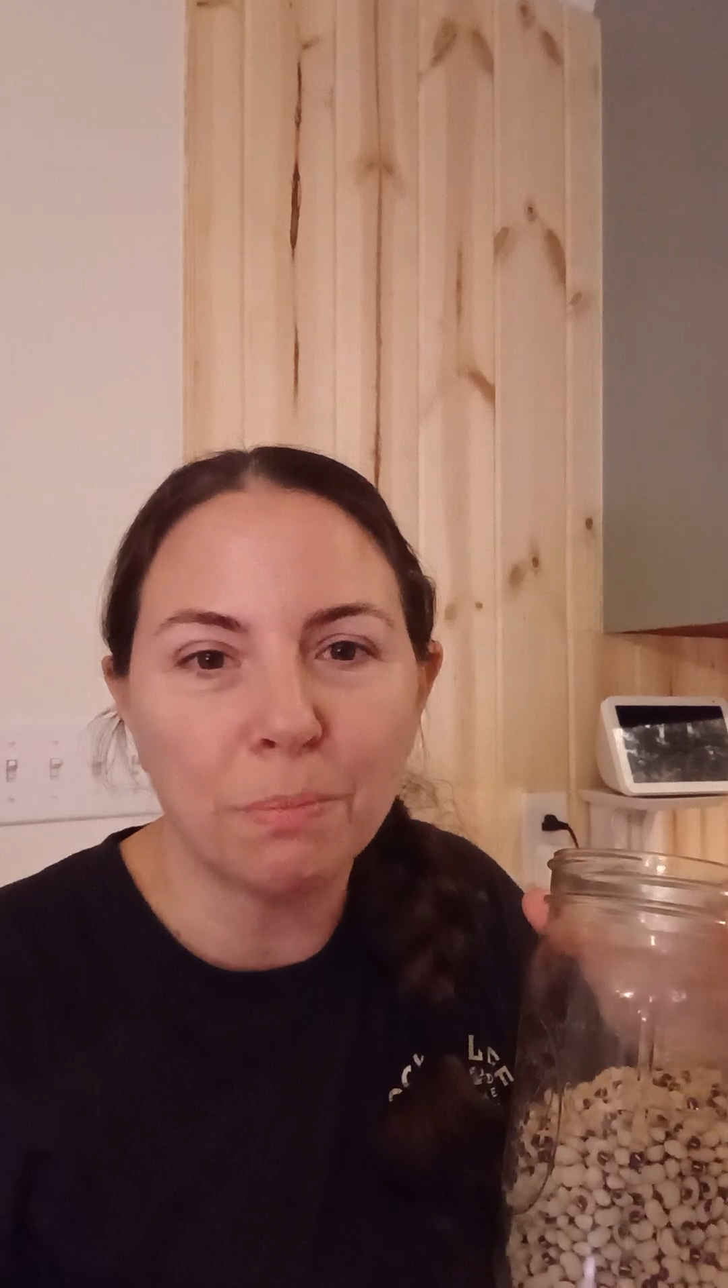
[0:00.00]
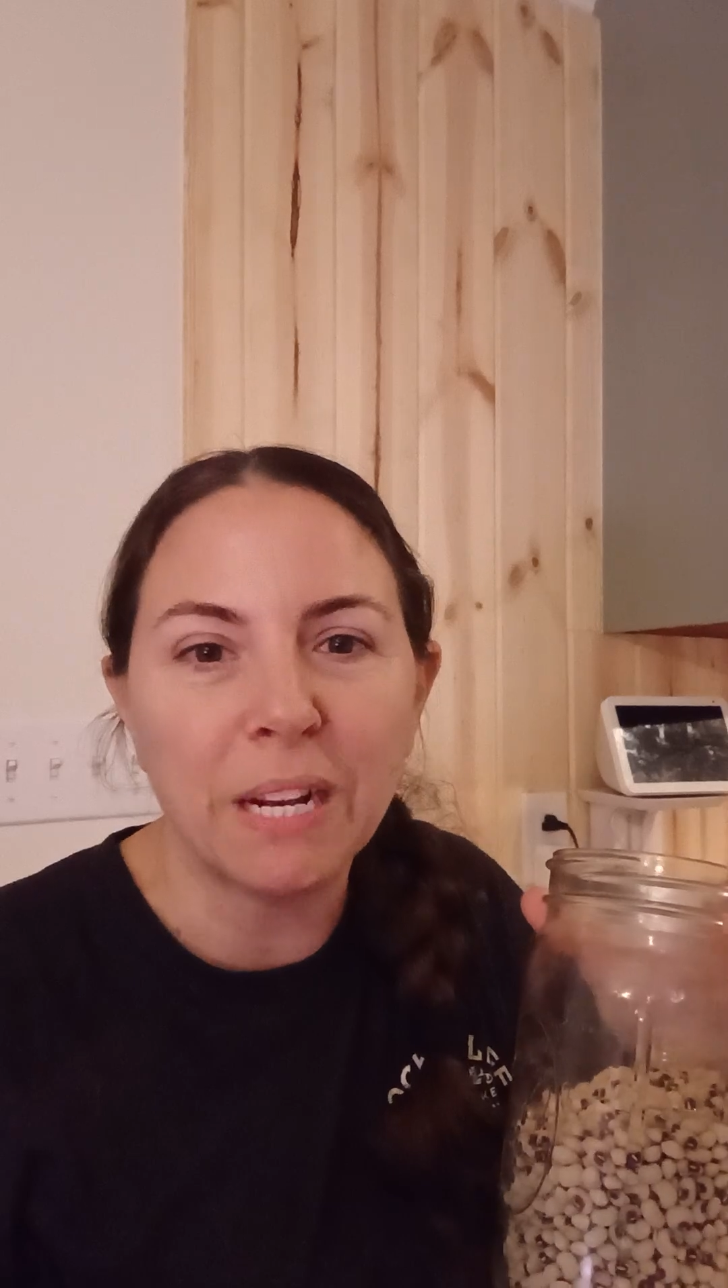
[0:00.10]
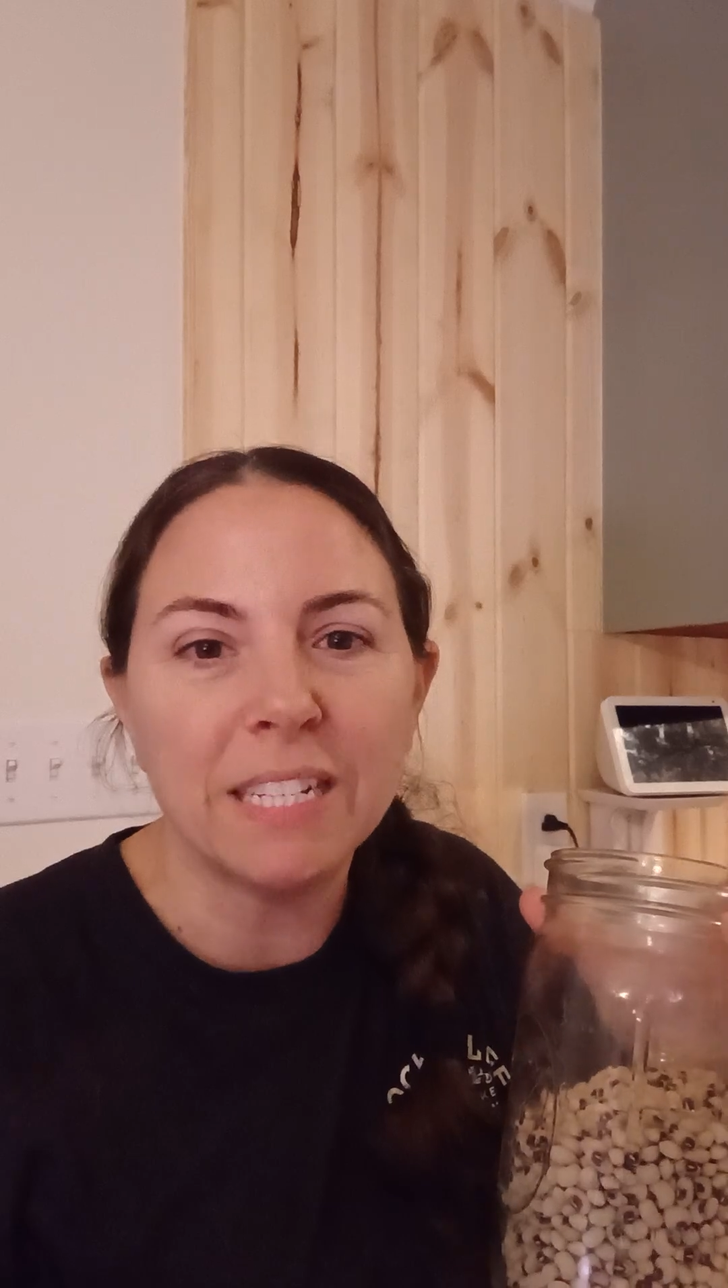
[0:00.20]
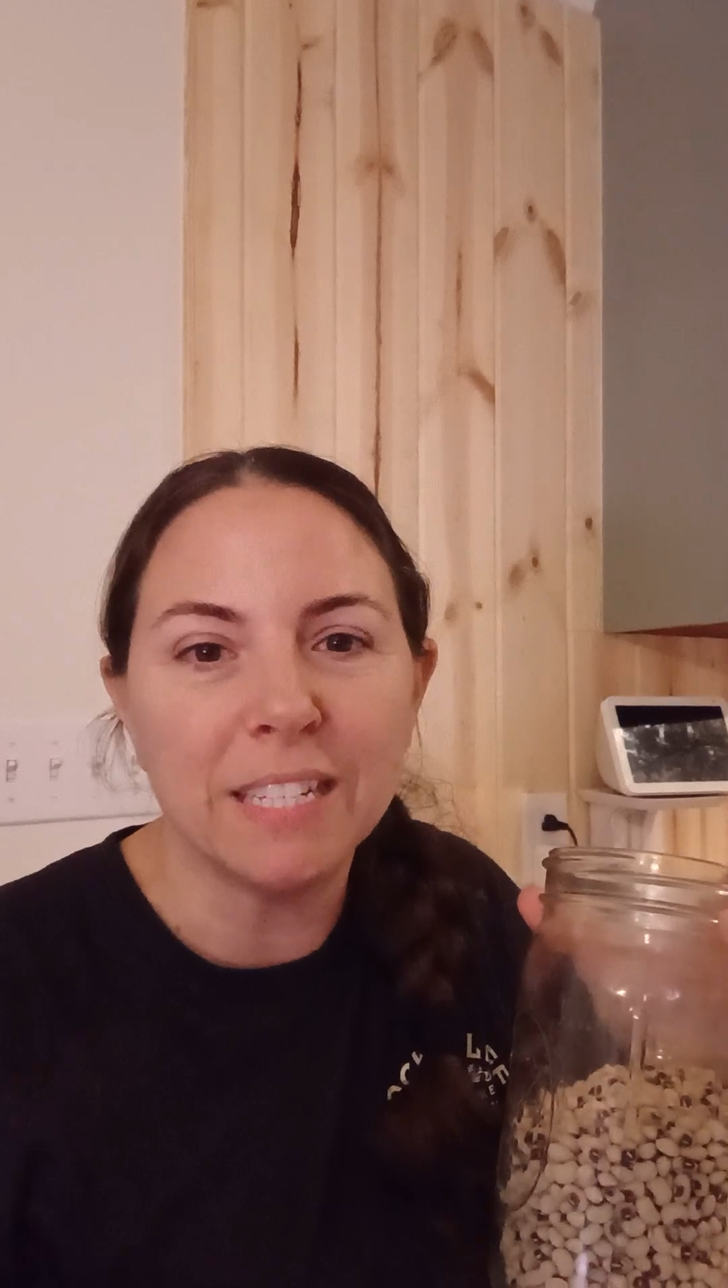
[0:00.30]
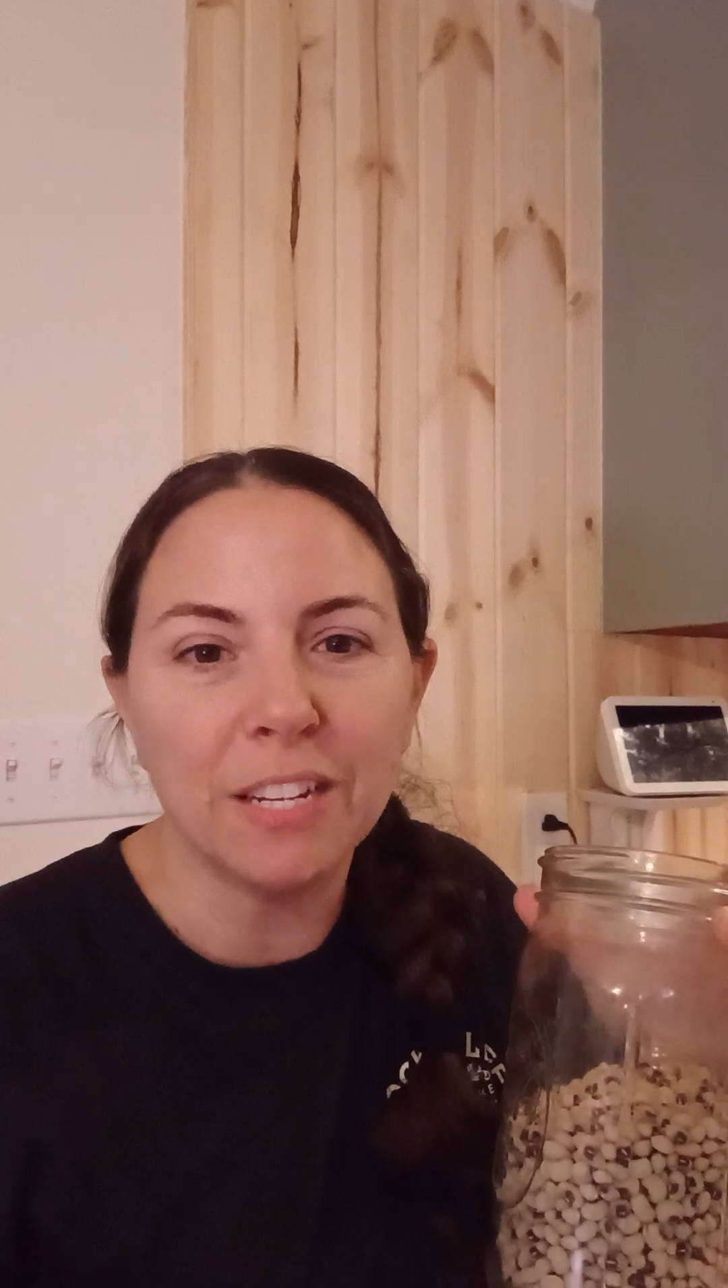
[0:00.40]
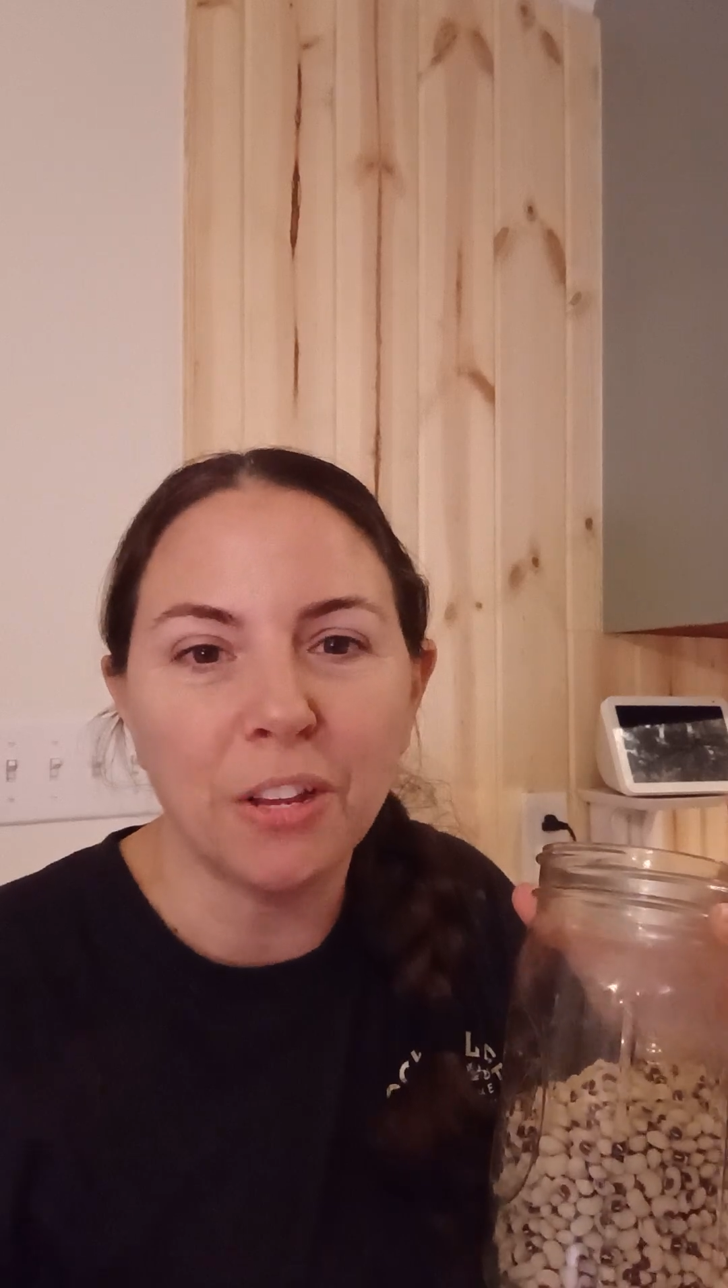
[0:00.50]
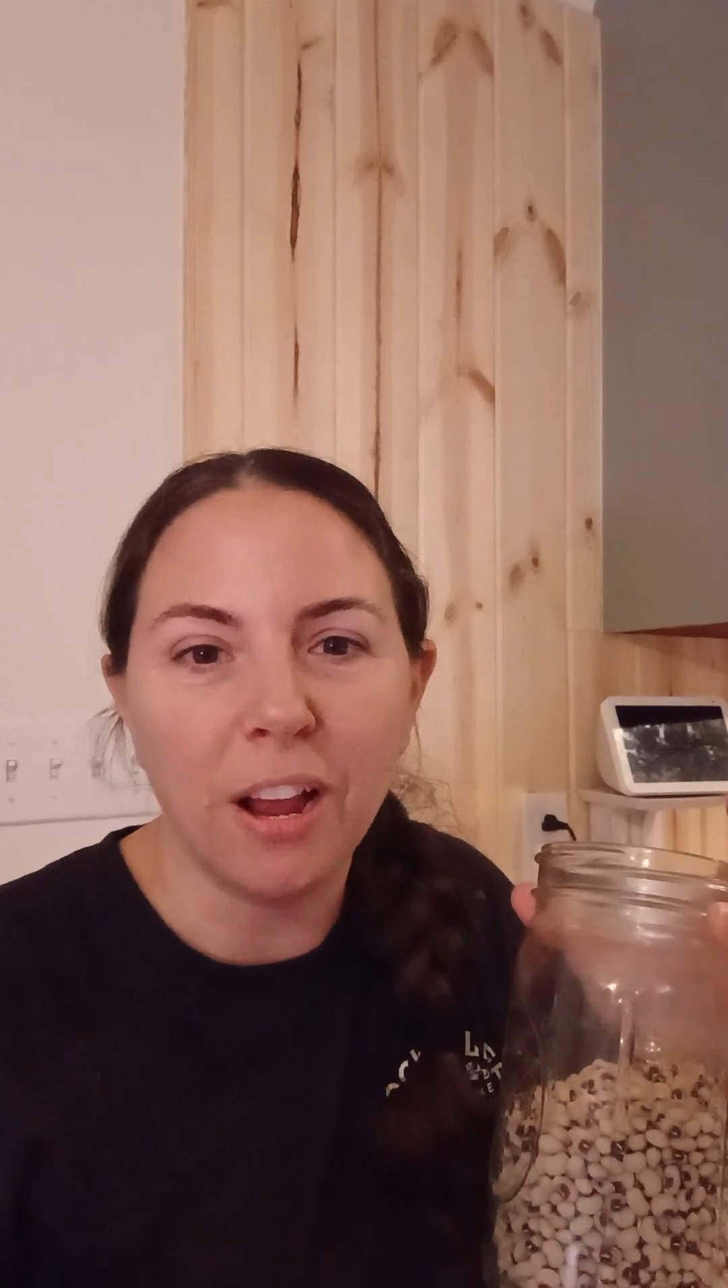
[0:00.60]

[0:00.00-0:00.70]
but I did